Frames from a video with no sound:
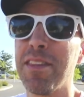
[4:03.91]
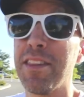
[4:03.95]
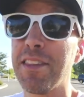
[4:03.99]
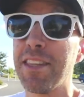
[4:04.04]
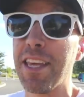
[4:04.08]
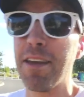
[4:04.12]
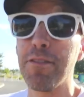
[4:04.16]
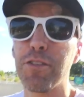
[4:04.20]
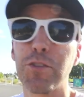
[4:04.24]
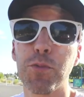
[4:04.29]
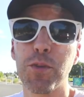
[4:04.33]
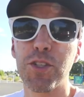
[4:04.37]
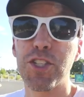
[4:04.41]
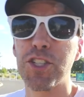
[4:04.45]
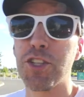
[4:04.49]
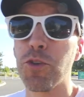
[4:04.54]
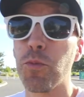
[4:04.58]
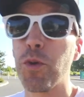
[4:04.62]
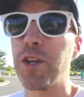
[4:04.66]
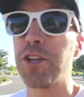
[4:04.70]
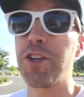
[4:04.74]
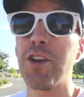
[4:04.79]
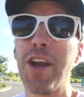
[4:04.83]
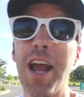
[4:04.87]
They've switched to
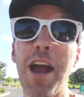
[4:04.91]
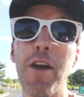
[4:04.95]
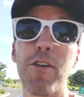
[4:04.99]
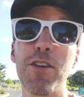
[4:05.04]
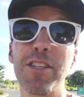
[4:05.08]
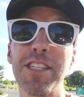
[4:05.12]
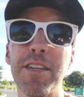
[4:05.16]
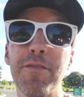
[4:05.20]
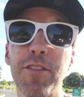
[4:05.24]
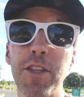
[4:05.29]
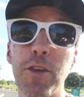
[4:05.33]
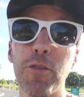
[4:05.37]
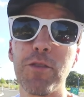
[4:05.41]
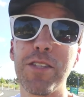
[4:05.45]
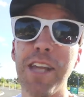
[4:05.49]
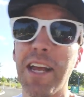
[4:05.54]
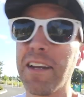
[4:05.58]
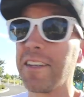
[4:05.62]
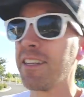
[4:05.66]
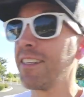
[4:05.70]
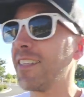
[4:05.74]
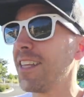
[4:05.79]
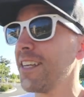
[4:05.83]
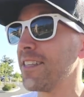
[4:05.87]
winter hours even though
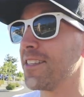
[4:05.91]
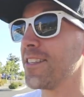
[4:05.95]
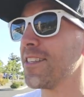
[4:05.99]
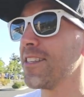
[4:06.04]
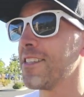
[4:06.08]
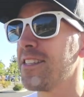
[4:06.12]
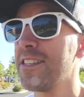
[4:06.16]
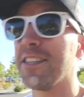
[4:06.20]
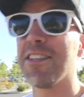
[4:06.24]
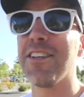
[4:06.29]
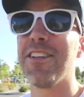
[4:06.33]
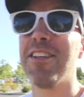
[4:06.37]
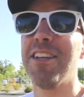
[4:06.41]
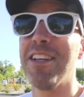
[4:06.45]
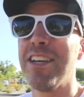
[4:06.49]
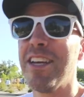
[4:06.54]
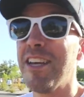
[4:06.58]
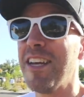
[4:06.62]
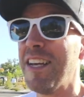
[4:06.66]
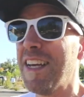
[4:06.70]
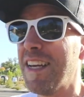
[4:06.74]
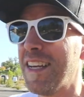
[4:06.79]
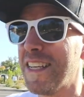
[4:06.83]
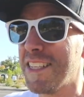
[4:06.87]
technically it's still
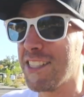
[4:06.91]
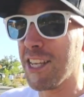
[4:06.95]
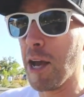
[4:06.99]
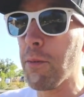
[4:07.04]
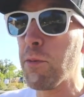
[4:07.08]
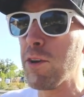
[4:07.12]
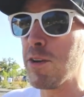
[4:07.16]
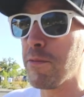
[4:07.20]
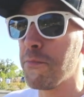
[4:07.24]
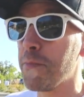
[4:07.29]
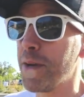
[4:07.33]
summer.